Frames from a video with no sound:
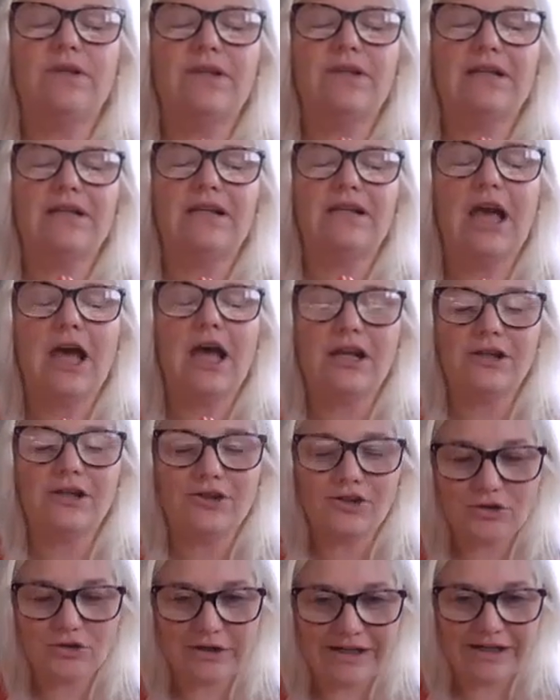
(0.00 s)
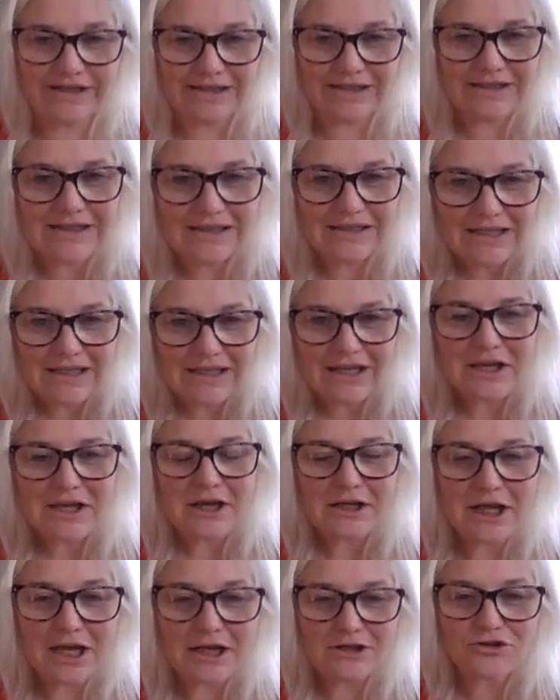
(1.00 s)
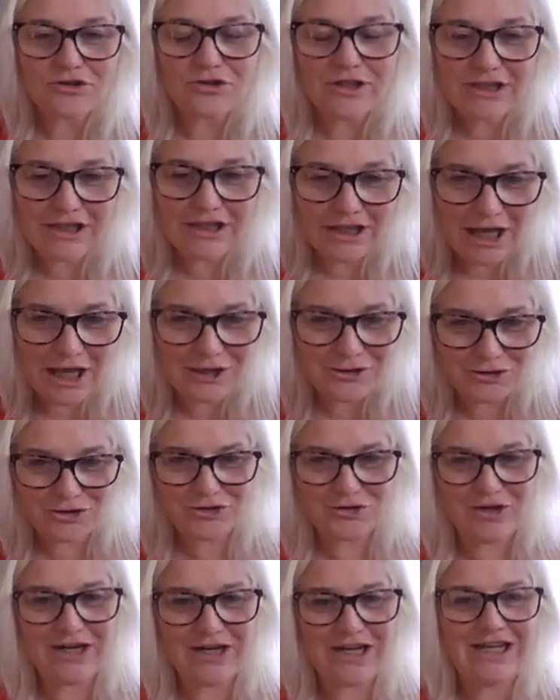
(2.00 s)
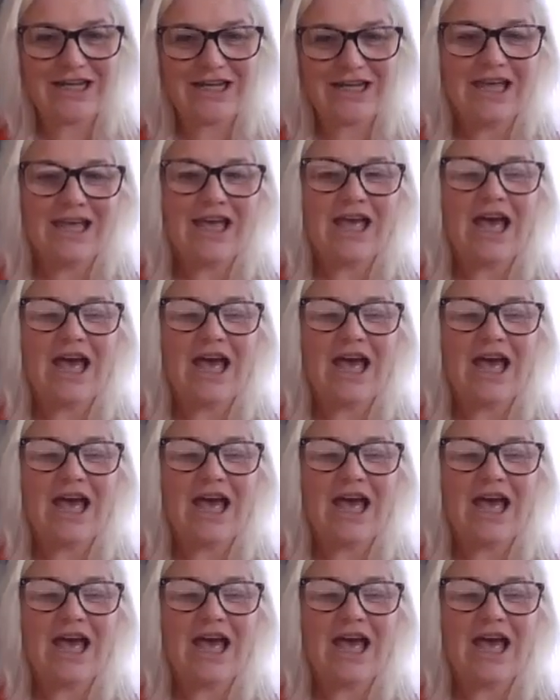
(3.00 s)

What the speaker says: within countries, country to country,